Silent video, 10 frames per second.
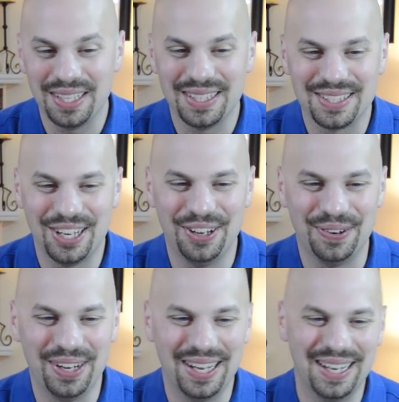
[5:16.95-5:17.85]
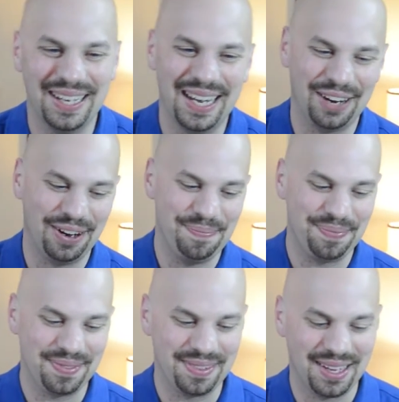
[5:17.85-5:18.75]
So uh, anyway,
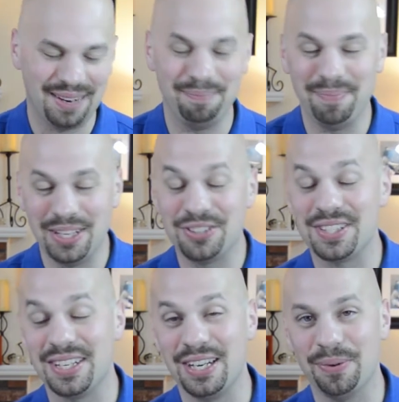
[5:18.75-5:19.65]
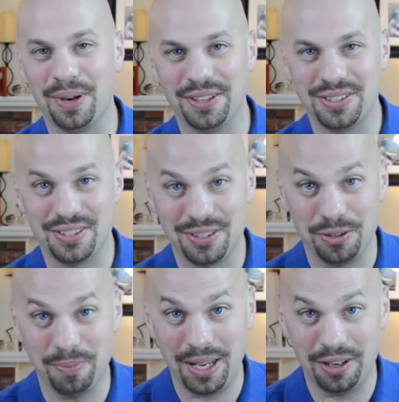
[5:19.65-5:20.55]
I'm interested to hear what else
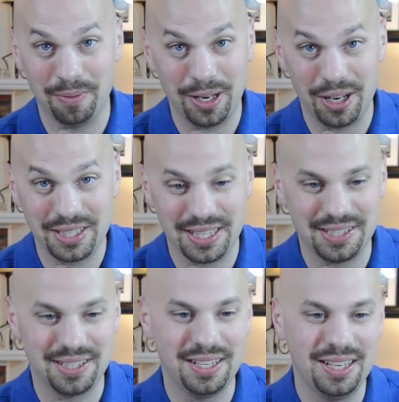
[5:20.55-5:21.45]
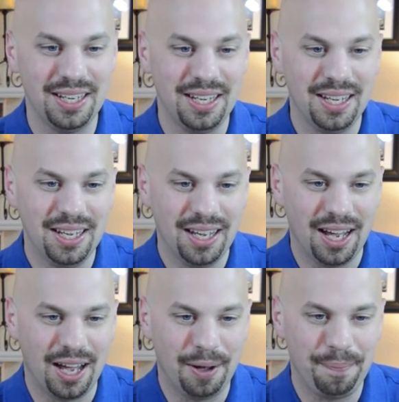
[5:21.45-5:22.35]
you may or may not taste.
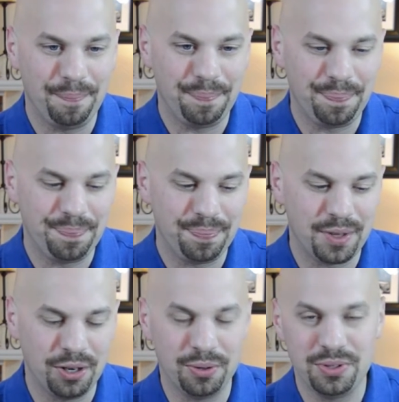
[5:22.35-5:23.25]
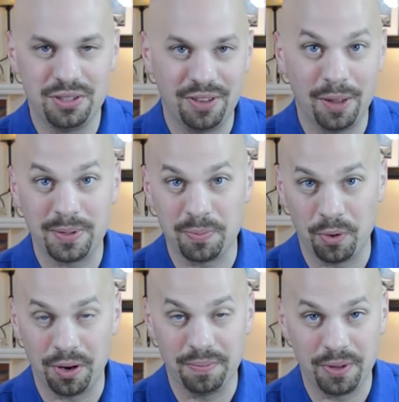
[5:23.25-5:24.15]
Um, the nose develops
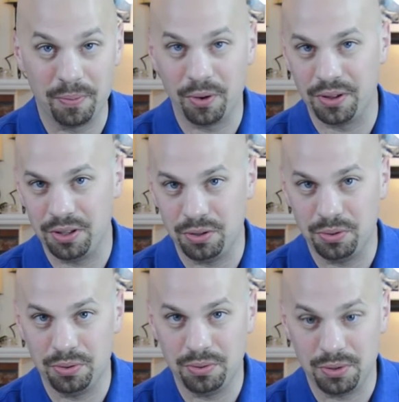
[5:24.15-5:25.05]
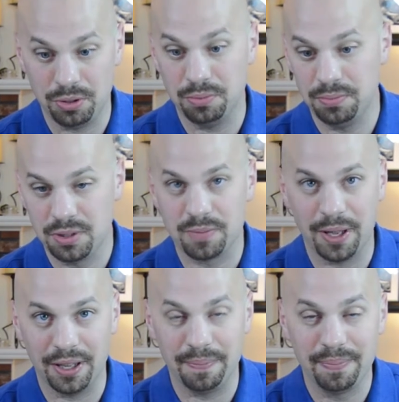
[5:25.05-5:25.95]
more the more that you, you
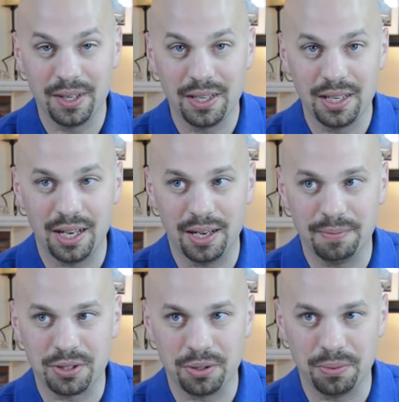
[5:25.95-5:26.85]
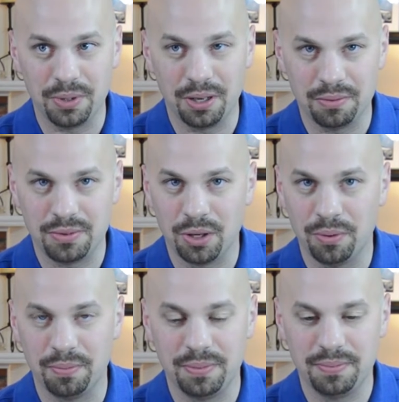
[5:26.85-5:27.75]
smell it. Um, so, you know,
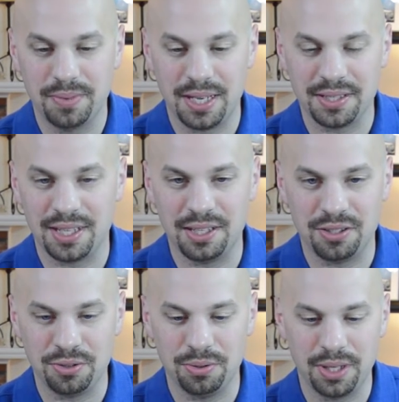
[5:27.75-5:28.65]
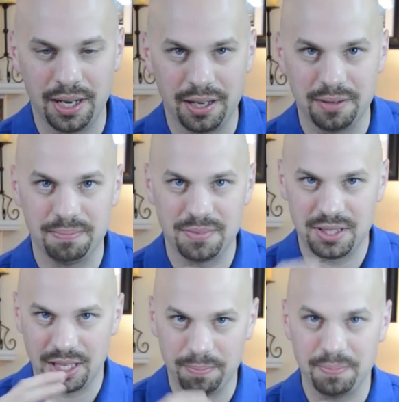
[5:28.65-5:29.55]
don't hesitate to kind of
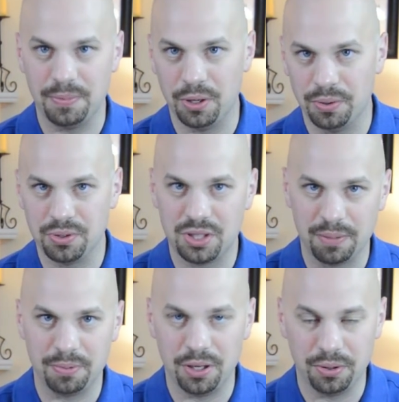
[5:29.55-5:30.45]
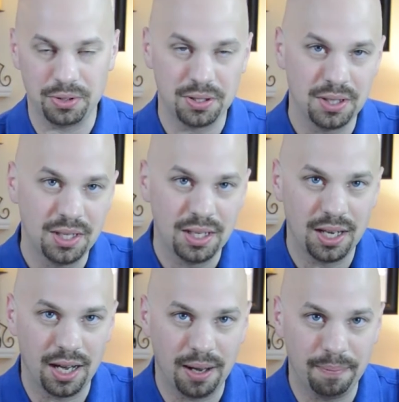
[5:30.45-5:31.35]
sip, nose, sip, nose.
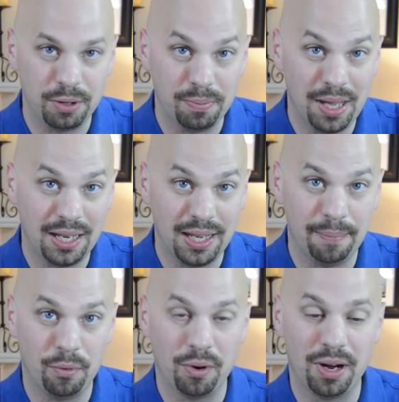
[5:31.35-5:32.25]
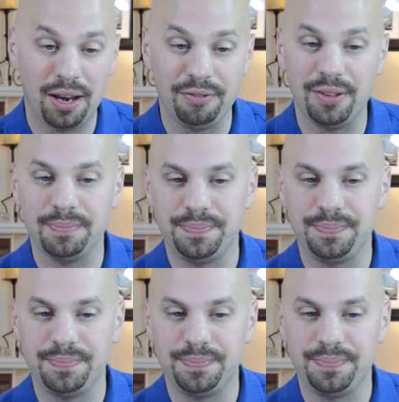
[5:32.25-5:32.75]
Um, you may get more out of it.